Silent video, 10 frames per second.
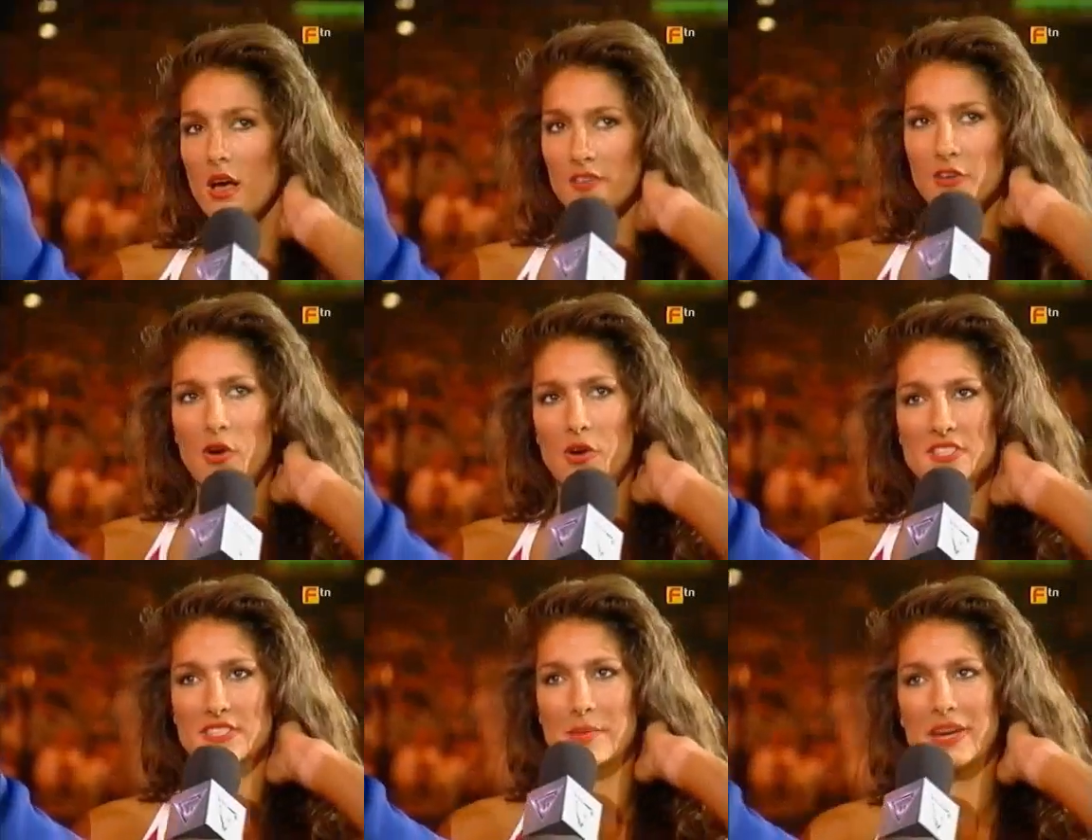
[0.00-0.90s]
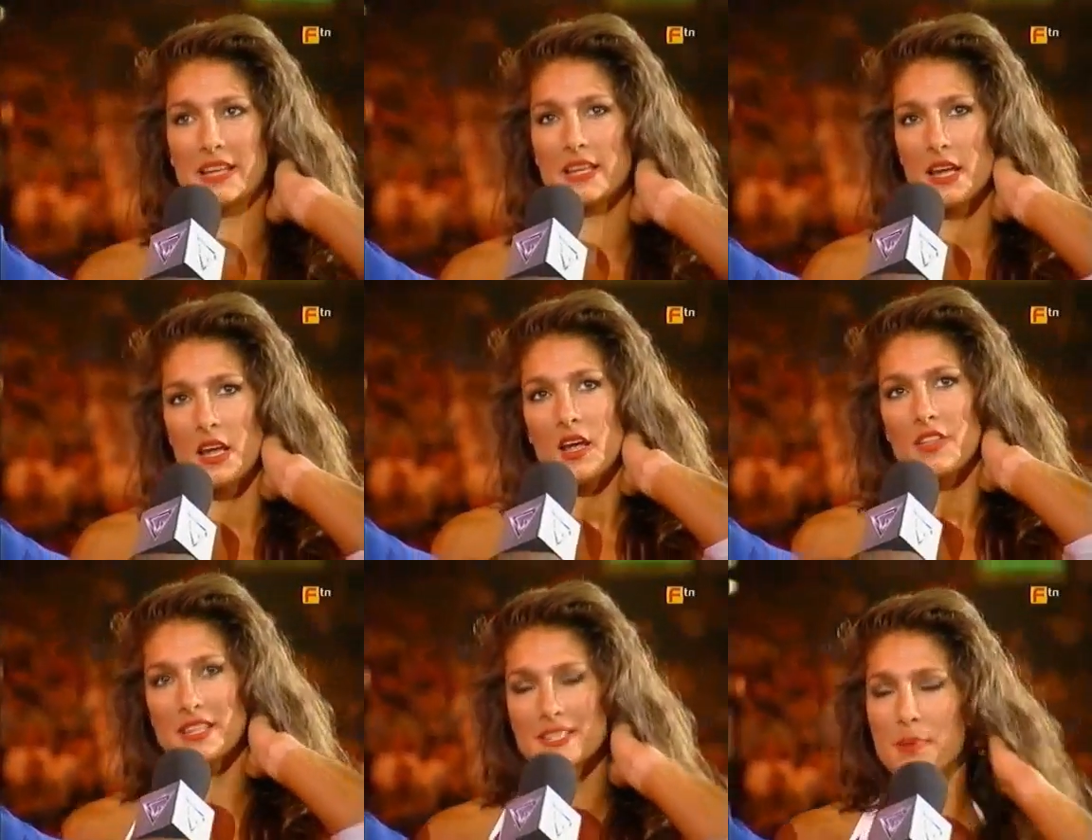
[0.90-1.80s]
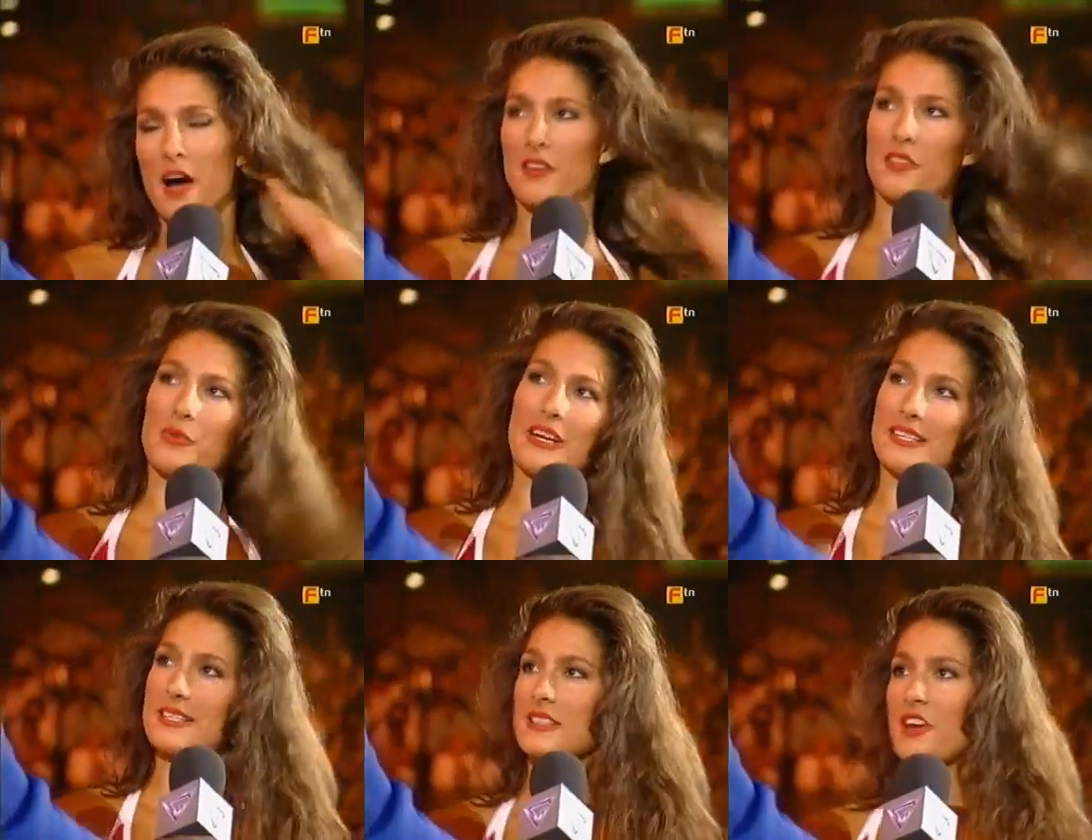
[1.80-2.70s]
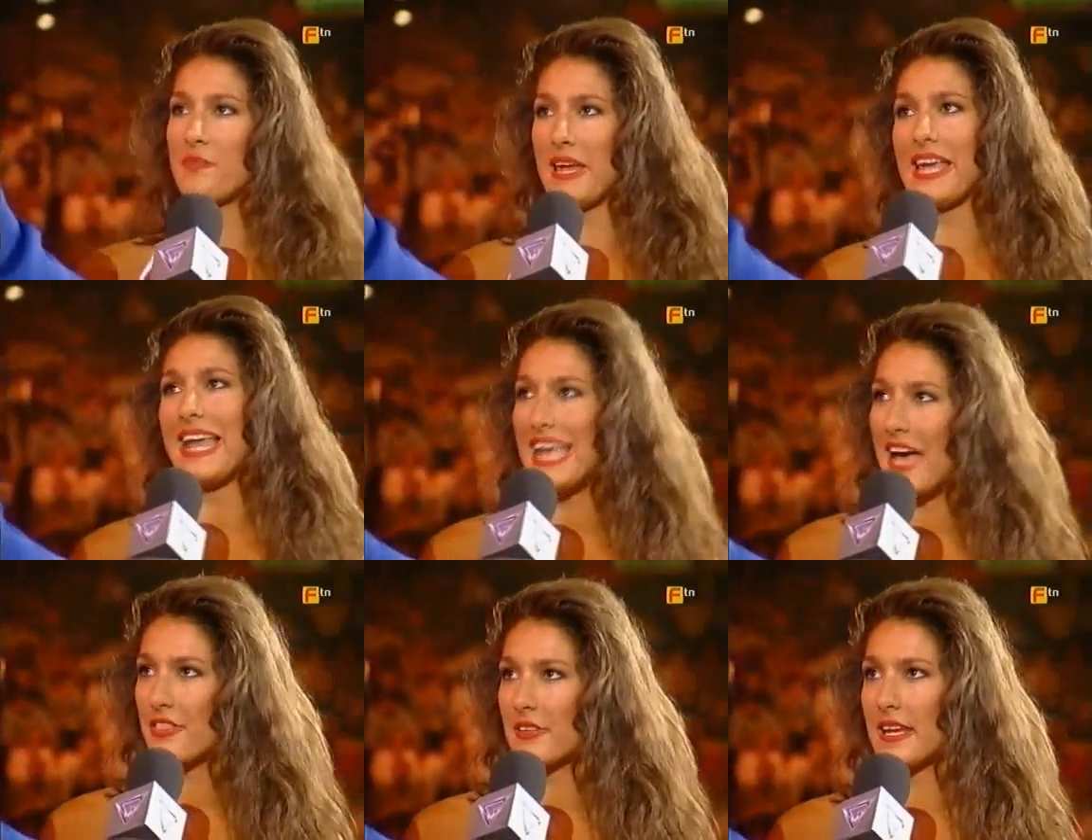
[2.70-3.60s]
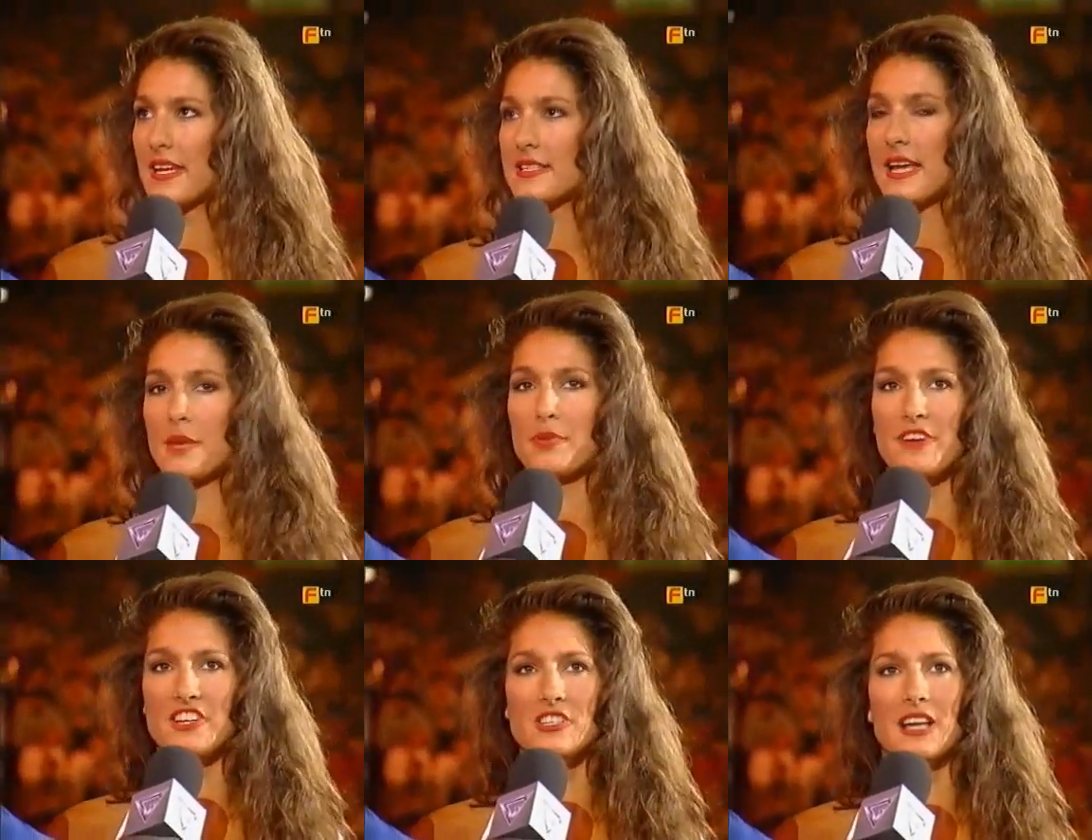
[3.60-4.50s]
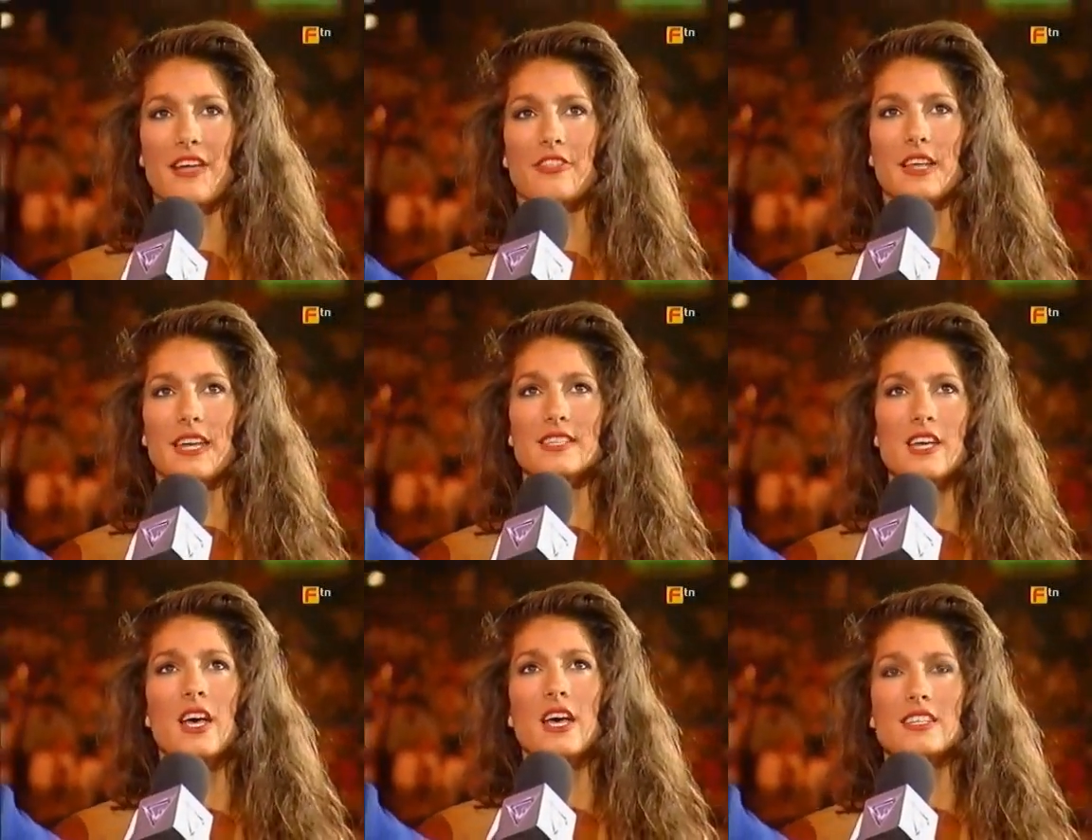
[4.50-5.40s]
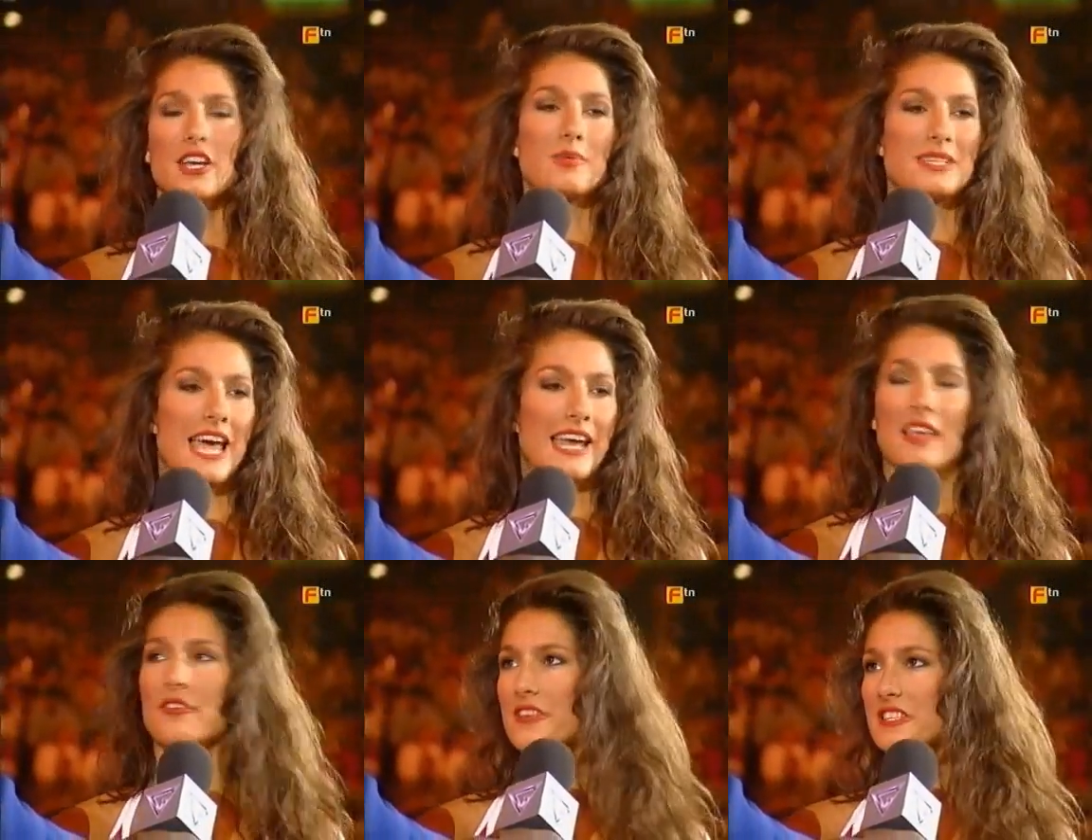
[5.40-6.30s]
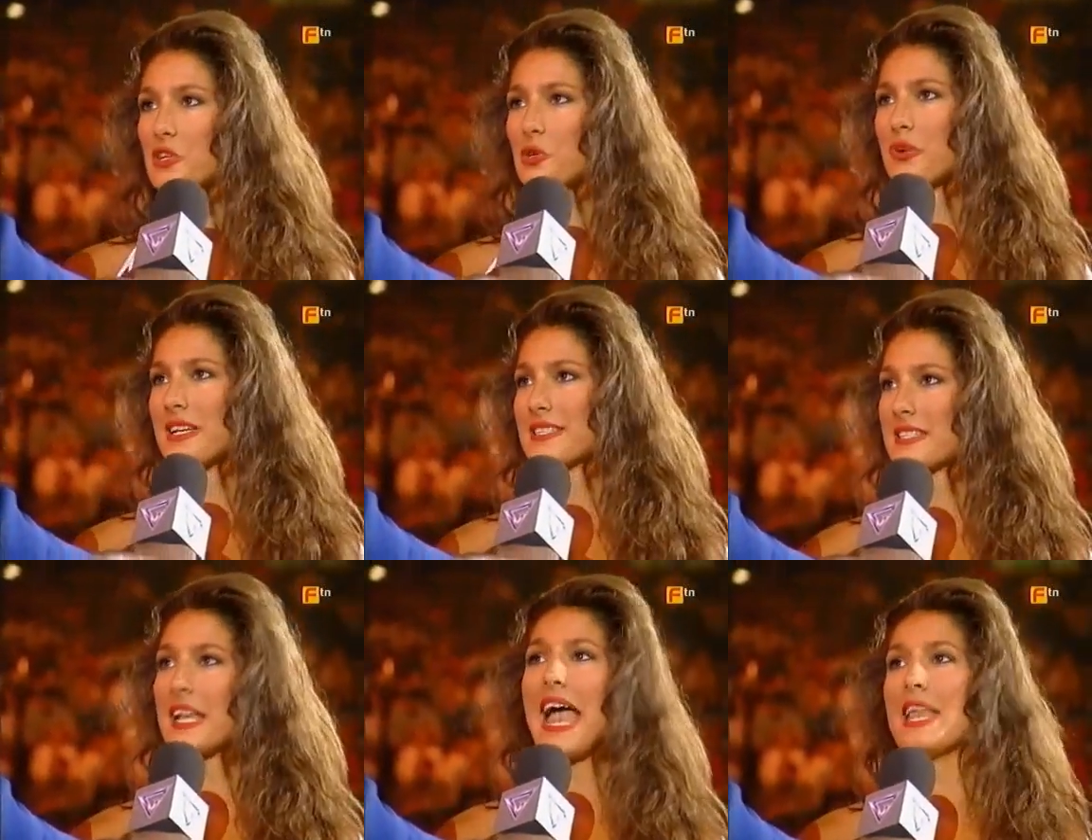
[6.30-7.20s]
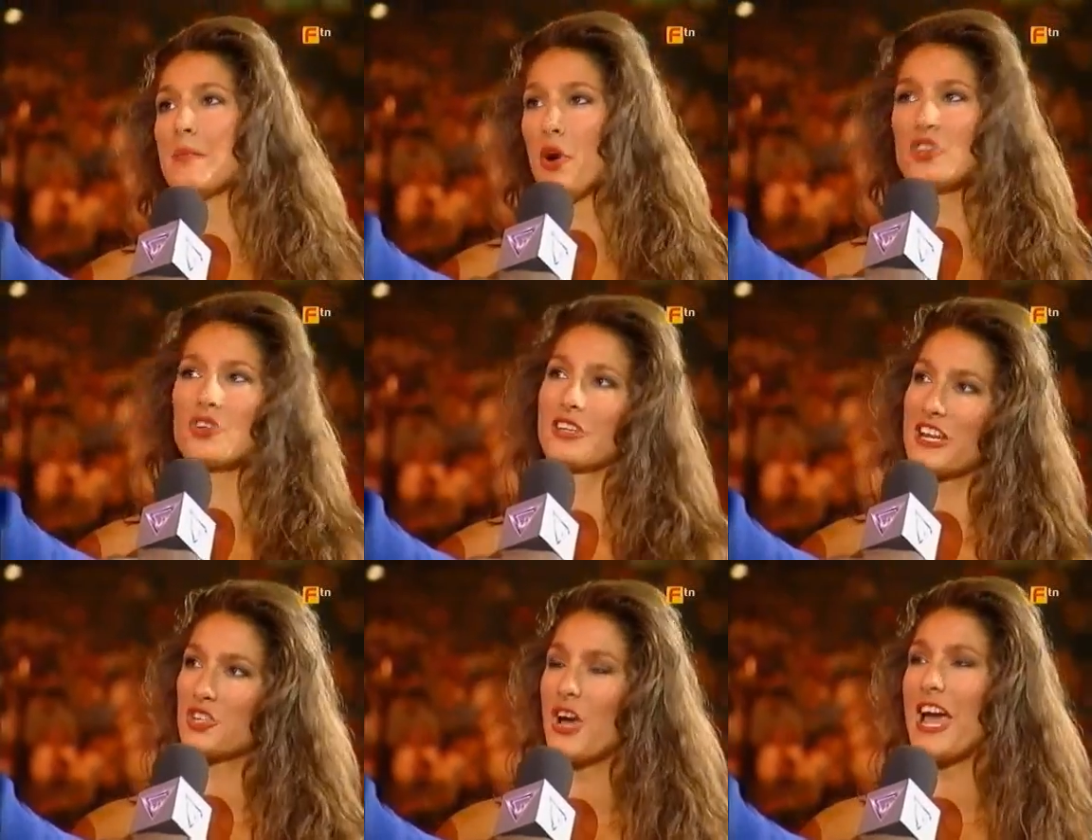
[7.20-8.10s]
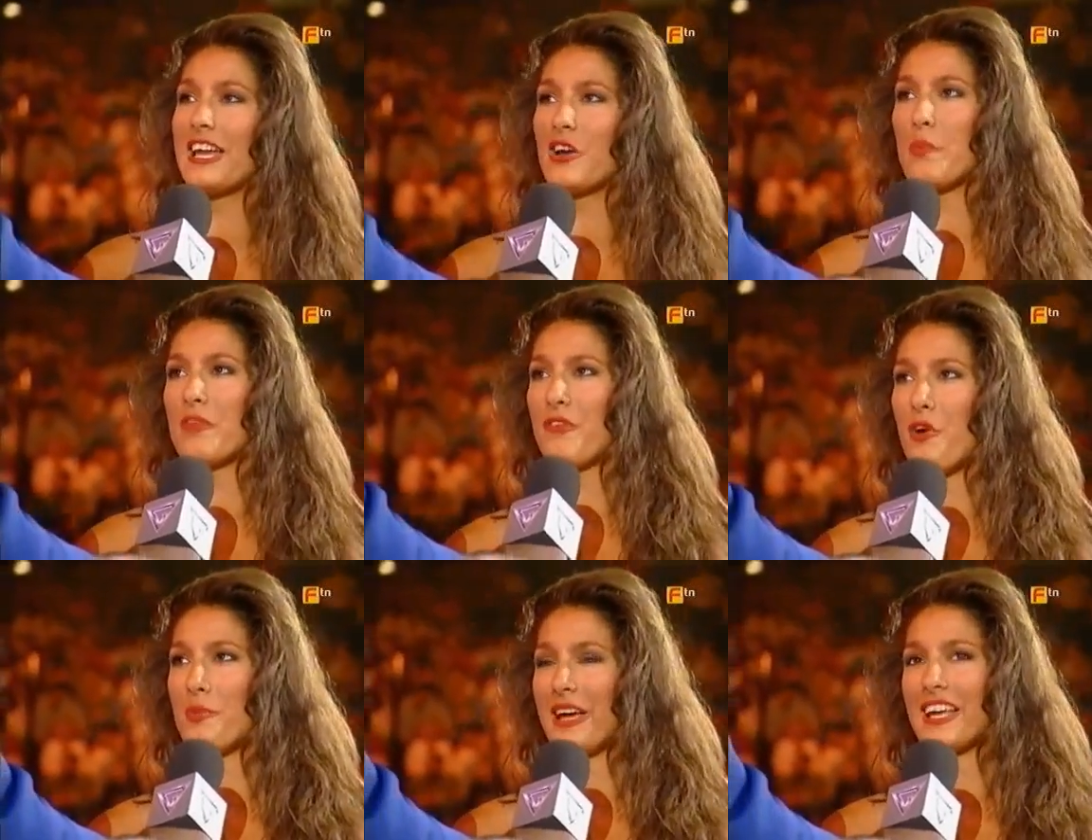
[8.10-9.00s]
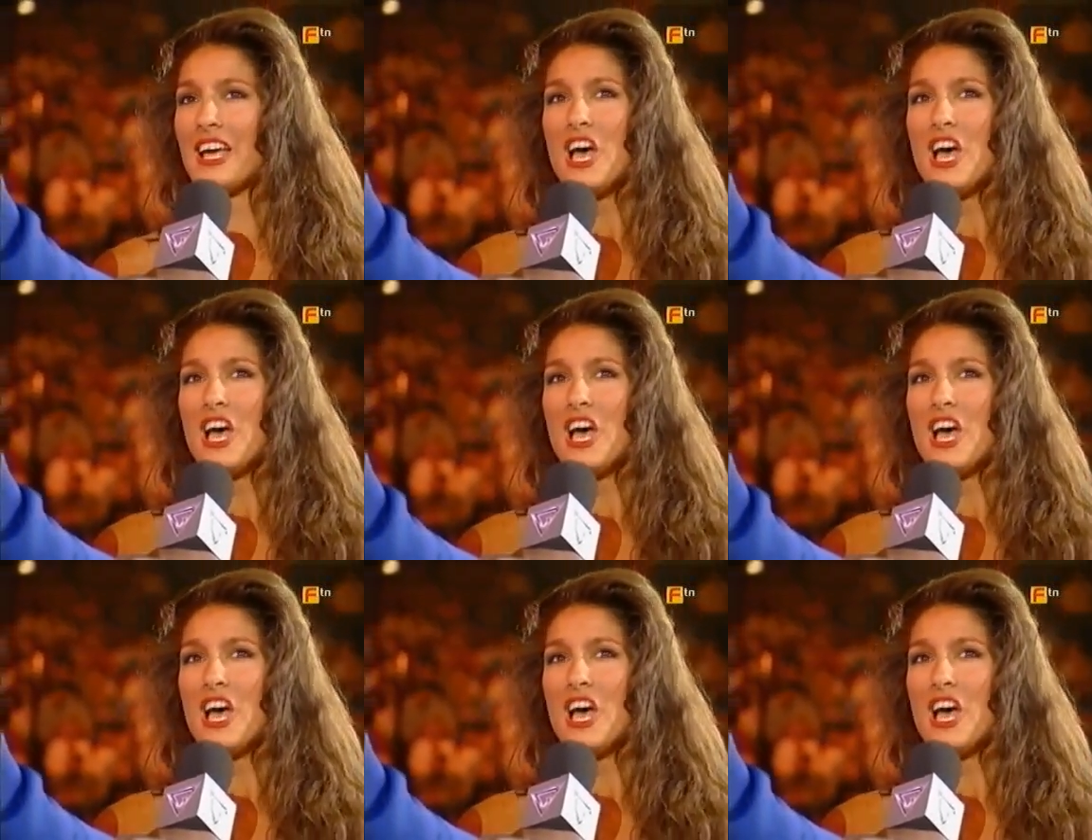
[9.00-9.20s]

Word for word: Of course. I mean, that's part of the risk of being any athlete, any professional athlete, is going to be taking physical risks at any point during their training or performing.